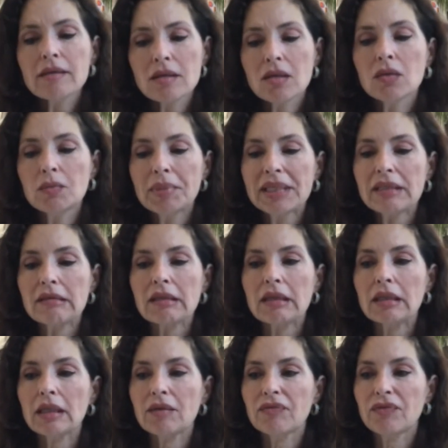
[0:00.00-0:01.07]
so
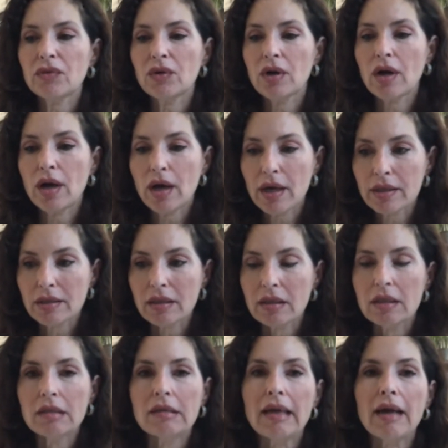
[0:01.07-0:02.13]
basically for us
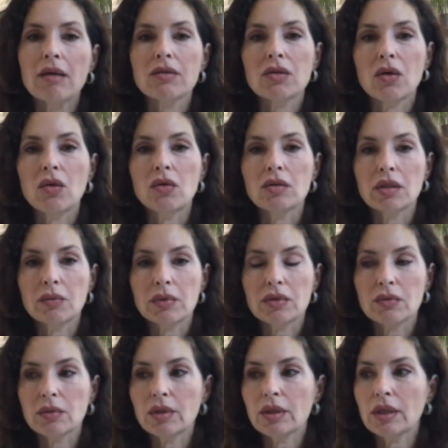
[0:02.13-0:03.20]
in this household, it
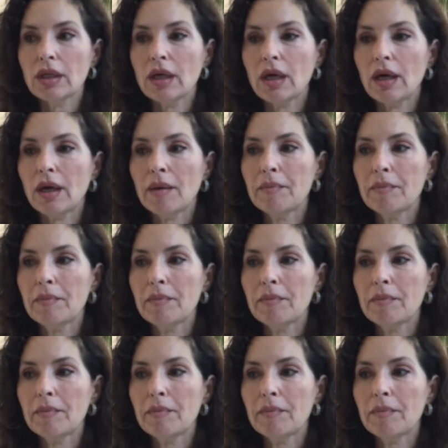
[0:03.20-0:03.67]
was really